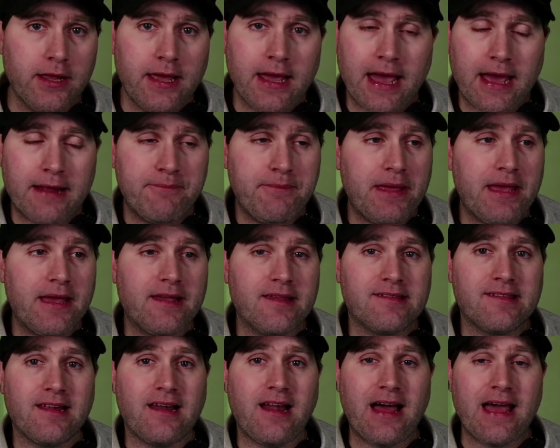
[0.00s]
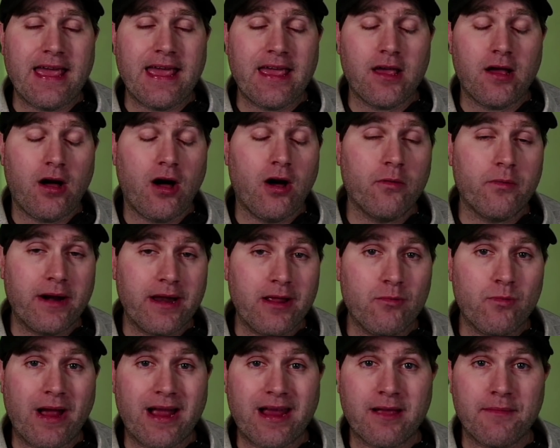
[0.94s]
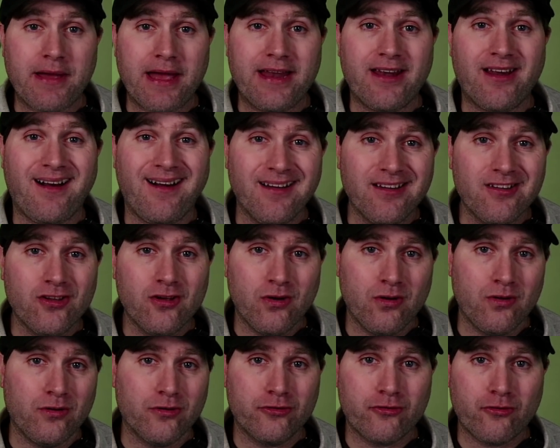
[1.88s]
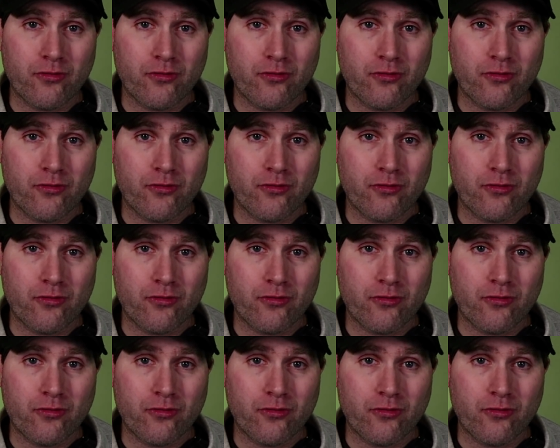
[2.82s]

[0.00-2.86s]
And being as that I already recommend ungoogled